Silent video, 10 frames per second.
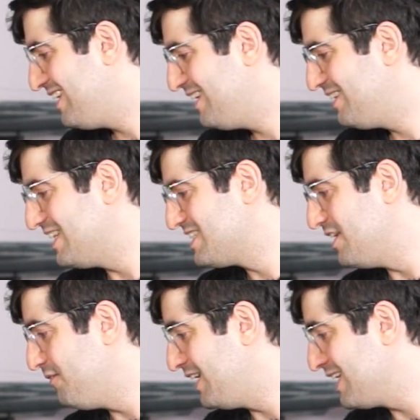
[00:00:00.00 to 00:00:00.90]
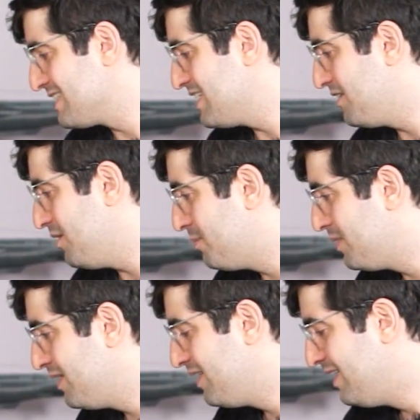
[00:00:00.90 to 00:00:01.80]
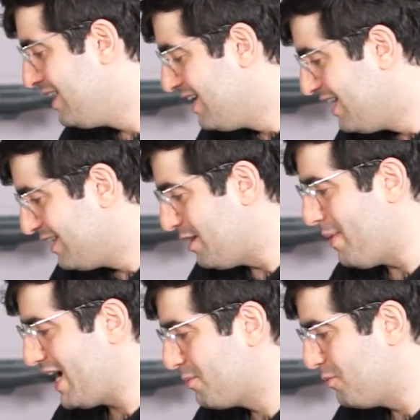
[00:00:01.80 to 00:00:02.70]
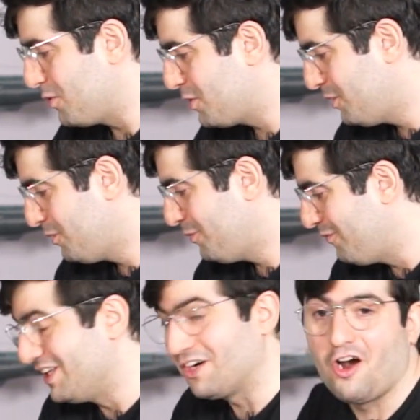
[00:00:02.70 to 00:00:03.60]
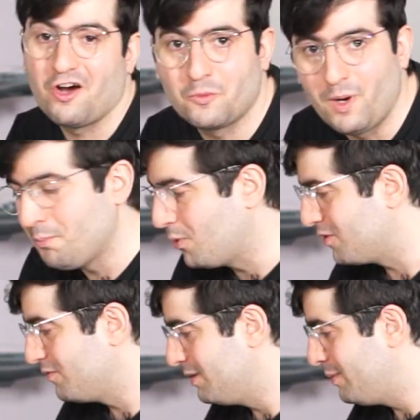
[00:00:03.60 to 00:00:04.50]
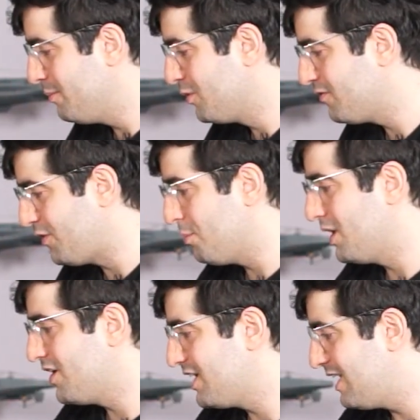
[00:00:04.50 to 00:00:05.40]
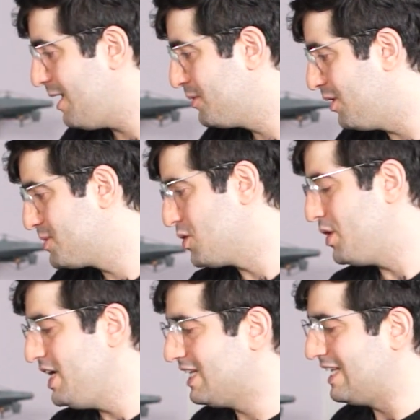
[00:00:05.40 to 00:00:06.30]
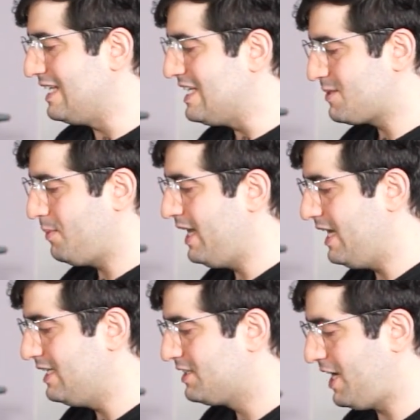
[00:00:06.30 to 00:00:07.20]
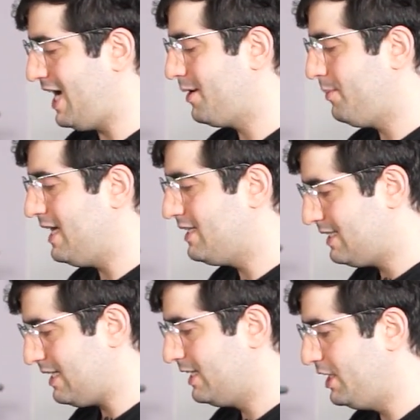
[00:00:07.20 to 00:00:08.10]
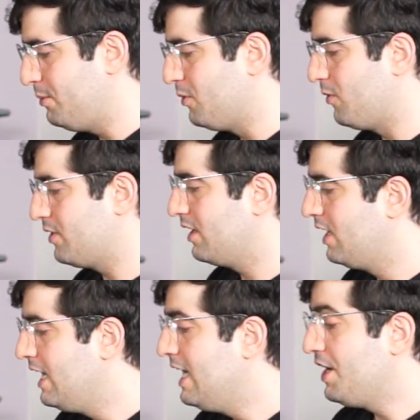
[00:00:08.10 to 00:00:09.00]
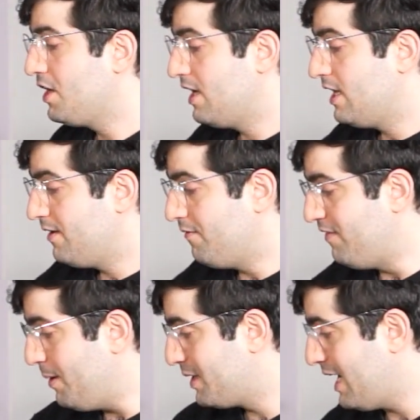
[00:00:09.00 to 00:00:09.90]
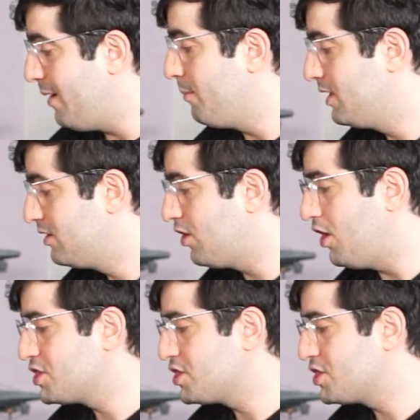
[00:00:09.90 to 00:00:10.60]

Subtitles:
Let's see if we can set up the MacBook with the wrong mainboard, with a mainboard from another laptop. So here the display, trackpad, keyboard, webcam, Touch